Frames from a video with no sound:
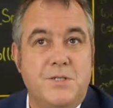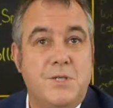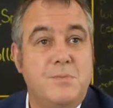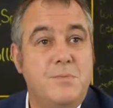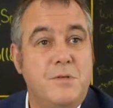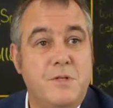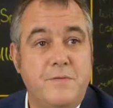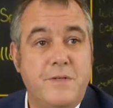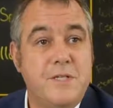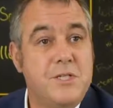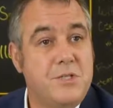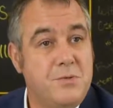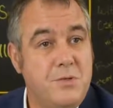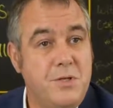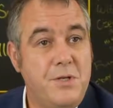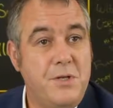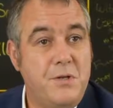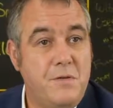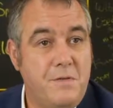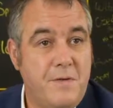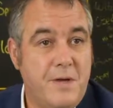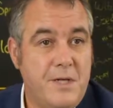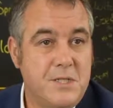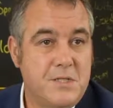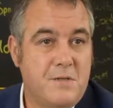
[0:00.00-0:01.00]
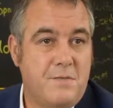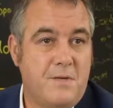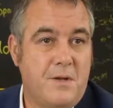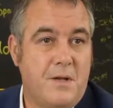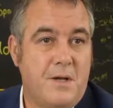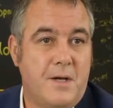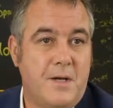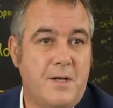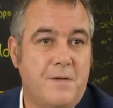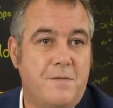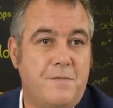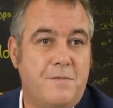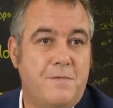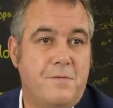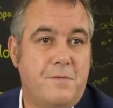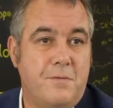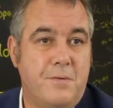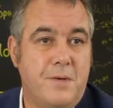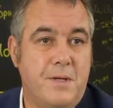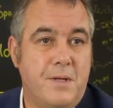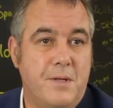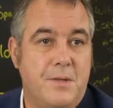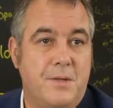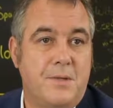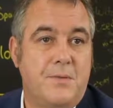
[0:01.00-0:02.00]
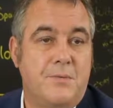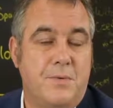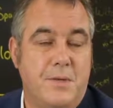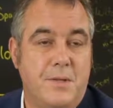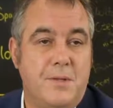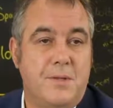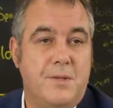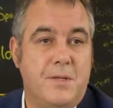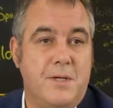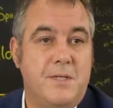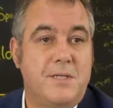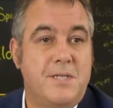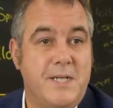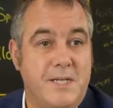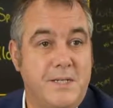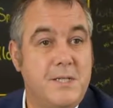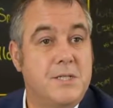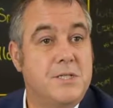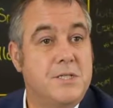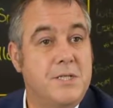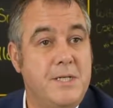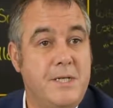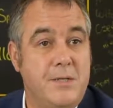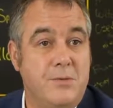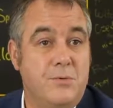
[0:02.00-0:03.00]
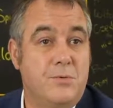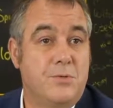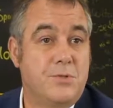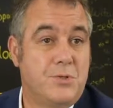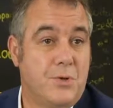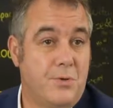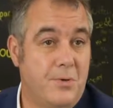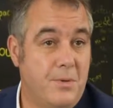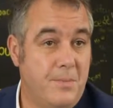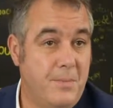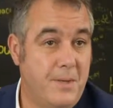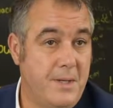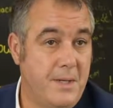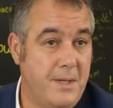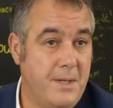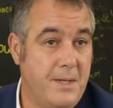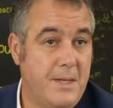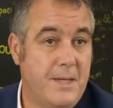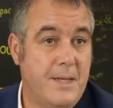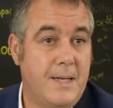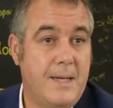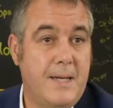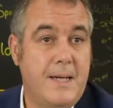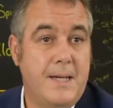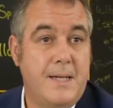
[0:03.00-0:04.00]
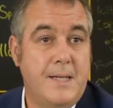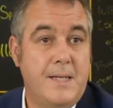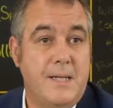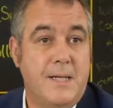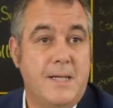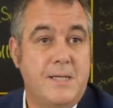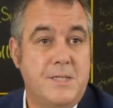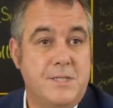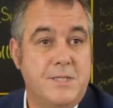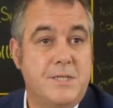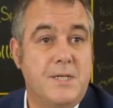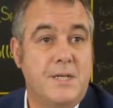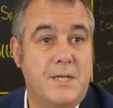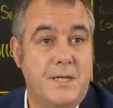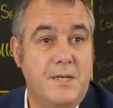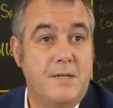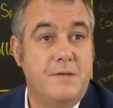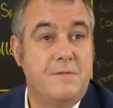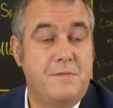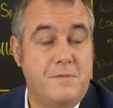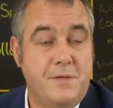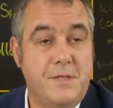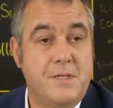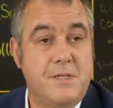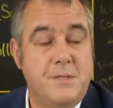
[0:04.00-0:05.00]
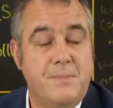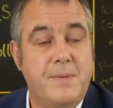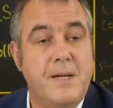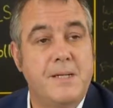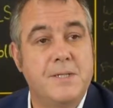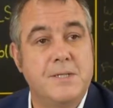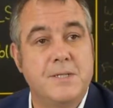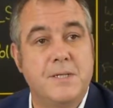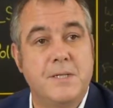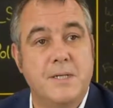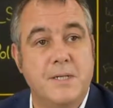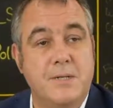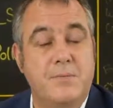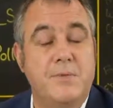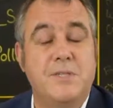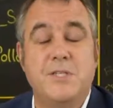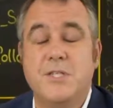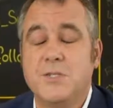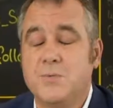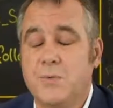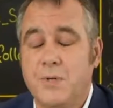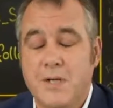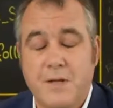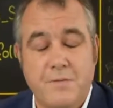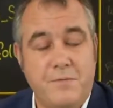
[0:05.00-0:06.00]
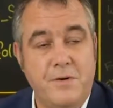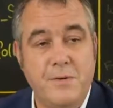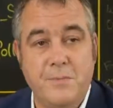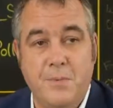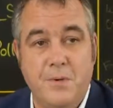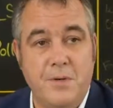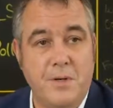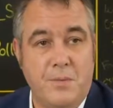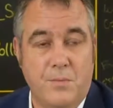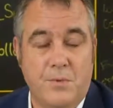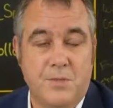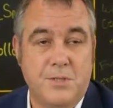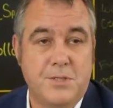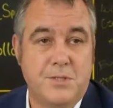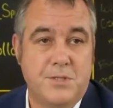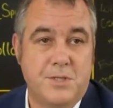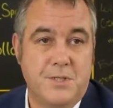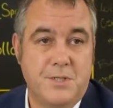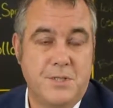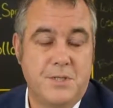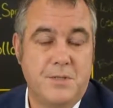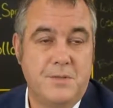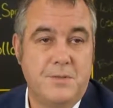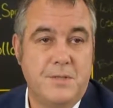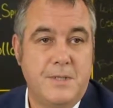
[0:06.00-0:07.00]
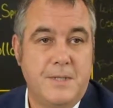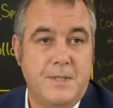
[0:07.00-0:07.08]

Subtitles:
move into a new phase of life with dignity and autonomy, and to live independently, which is what everybody wants to do.